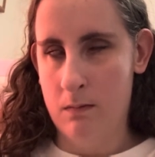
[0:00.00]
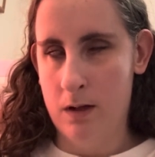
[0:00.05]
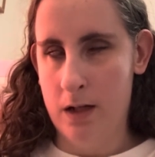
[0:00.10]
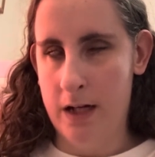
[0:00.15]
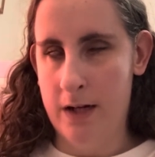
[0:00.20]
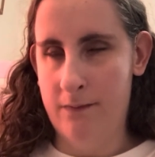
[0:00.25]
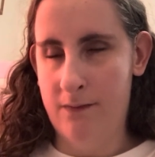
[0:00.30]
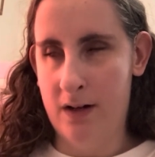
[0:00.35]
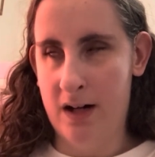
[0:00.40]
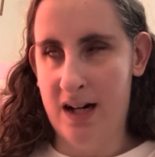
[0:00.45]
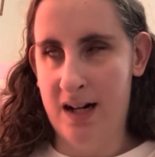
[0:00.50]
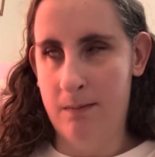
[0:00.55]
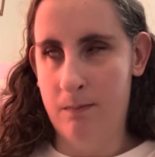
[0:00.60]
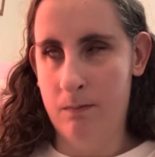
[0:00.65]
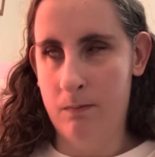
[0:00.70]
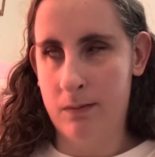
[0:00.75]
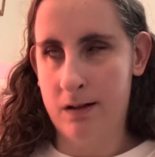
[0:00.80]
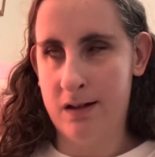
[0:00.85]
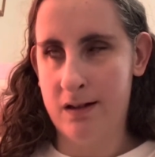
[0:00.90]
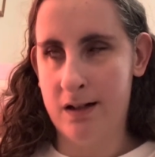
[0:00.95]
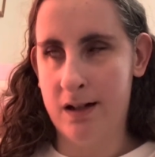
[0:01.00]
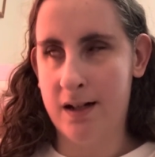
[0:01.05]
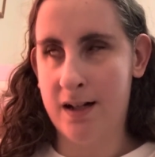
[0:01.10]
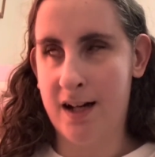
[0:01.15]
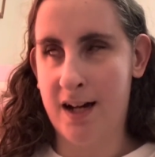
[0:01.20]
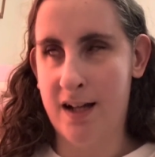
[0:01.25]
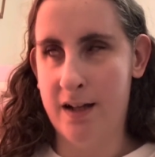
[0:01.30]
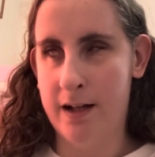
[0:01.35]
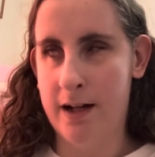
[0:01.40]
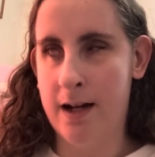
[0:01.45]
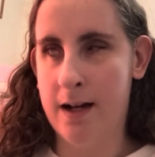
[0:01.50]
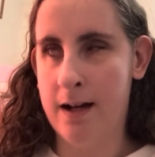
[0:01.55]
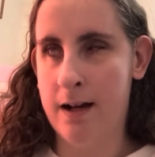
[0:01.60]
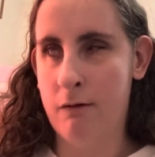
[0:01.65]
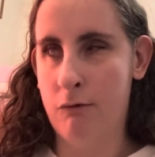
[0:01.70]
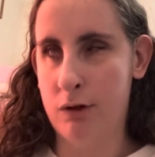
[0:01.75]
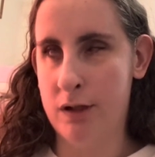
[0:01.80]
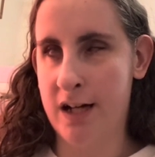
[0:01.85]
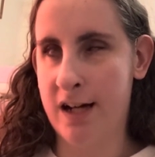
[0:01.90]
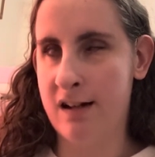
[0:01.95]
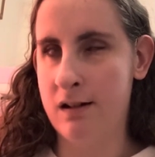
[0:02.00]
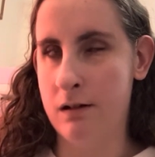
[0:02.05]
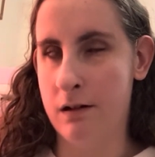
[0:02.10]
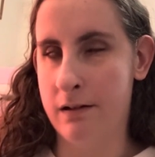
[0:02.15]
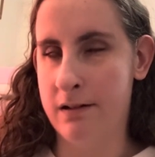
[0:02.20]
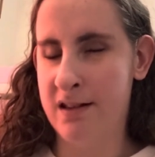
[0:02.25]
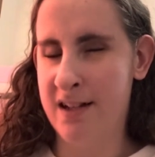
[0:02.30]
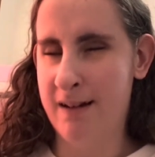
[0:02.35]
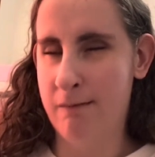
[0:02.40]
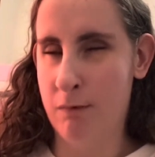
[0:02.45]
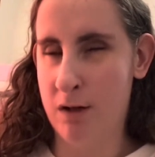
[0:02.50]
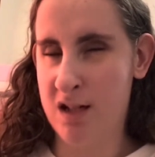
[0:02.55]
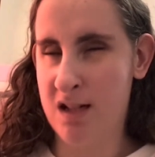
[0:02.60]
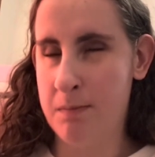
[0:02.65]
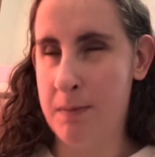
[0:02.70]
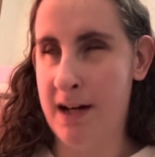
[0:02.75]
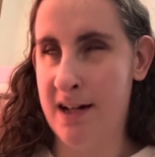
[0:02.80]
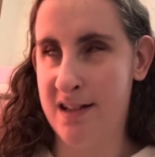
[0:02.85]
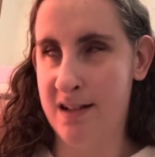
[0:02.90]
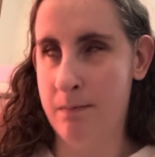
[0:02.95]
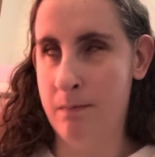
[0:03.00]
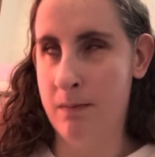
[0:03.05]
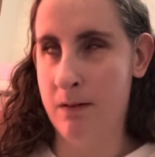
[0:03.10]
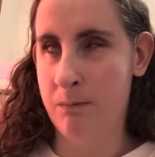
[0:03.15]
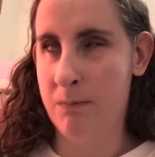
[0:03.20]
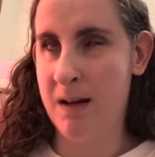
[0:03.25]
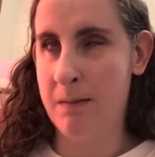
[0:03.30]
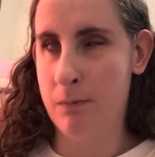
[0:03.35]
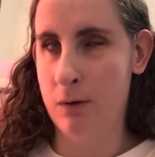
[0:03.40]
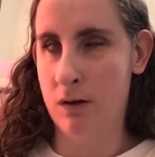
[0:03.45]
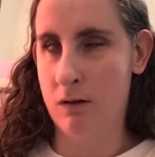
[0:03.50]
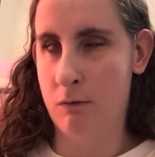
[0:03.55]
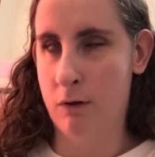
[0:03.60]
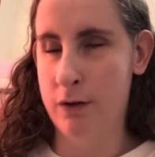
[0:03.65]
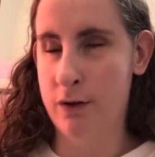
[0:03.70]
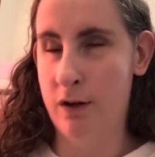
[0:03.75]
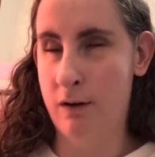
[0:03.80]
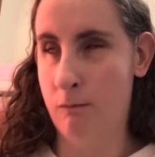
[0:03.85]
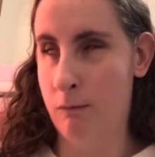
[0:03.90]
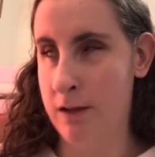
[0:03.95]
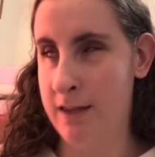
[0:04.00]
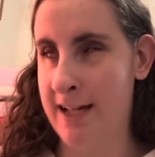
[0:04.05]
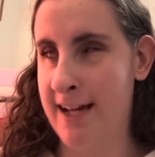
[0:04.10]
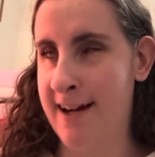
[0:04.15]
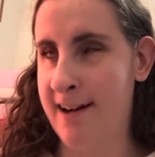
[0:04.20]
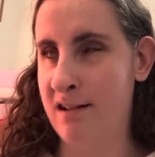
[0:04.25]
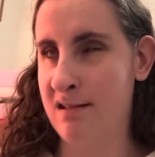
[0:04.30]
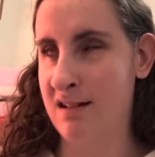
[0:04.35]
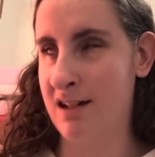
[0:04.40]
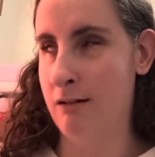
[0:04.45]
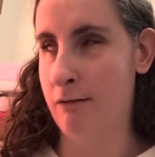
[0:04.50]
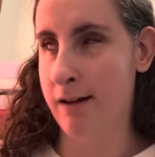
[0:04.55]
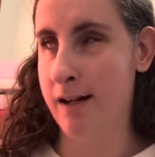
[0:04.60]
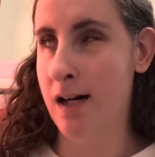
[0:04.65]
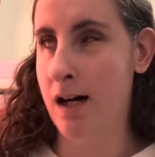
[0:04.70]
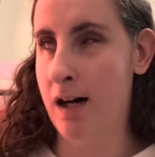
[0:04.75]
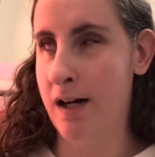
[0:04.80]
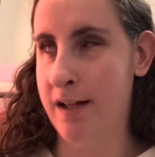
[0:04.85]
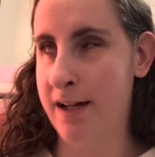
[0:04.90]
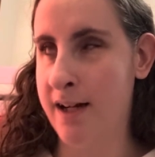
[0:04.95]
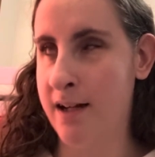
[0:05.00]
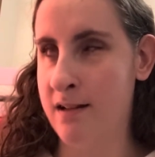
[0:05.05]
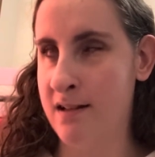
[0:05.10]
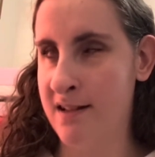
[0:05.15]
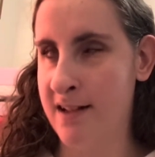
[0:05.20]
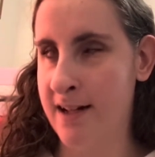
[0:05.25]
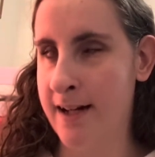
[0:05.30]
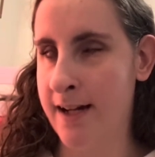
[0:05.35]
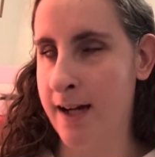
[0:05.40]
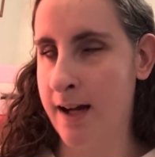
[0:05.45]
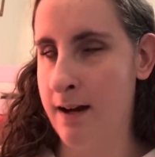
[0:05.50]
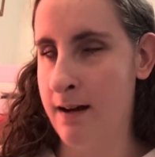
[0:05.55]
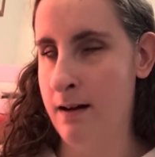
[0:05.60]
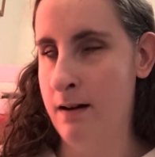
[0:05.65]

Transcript: if I'm stuck in a, what I call a sandwich spasm, and people are wondering what the heck is going on, I could say,